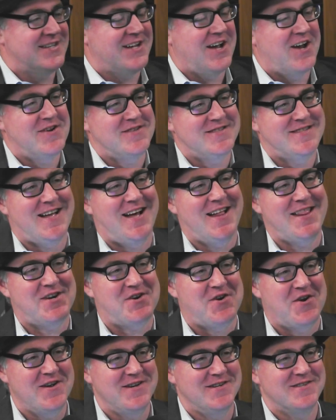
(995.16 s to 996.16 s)
are going to start
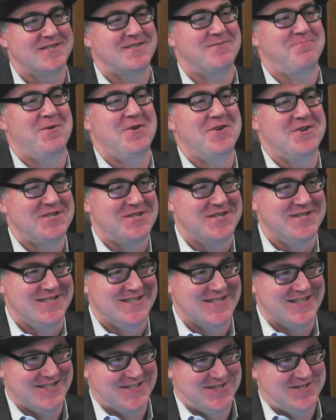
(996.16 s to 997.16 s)
throwing
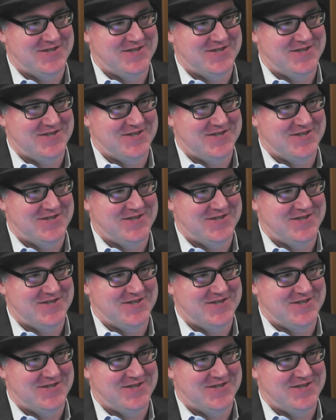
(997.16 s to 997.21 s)
dispersions like... at the